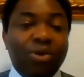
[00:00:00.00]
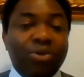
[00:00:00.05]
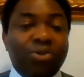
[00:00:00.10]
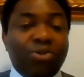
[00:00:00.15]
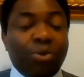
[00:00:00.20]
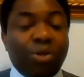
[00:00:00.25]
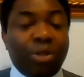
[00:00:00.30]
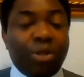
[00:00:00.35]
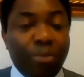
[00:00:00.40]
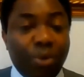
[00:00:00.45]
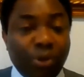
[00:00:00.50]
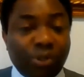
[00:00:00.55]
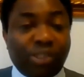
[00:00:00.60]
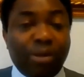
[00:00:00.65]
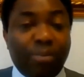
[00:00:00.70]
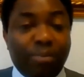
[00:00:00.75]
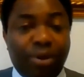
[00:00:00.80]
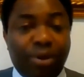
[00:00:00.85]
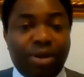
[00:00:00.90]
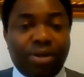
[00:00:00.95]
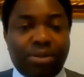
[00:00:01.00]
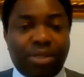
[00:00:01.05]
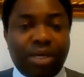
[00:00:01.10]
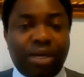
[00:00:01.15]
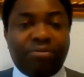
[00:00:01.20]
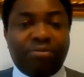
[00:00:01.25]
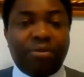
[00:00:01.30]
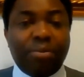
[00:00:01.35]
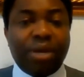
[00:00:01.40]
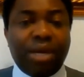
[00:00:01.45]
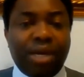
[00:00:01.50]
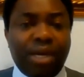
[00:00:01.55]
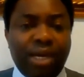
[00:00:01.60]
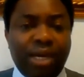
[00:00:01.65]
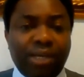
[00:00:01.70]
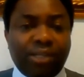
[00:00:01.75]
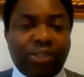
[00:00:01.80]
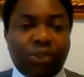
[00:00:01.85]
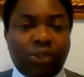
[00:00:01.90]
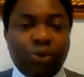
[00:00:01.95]
So the most important thing for me
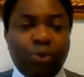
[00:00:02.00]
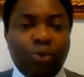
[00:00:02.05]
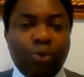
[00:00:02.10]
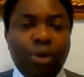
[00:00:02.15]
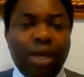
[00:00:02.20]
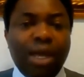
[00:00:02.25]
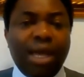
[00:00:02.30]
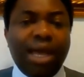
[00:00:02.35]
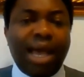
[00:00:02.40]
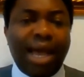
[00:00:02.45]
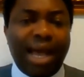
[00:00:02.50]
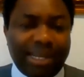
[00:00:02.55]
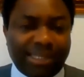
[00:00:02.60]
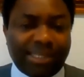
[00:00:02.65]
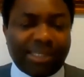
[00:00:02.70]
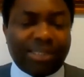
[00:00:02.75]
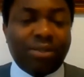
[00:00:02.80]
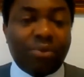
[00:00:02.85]
is to ask the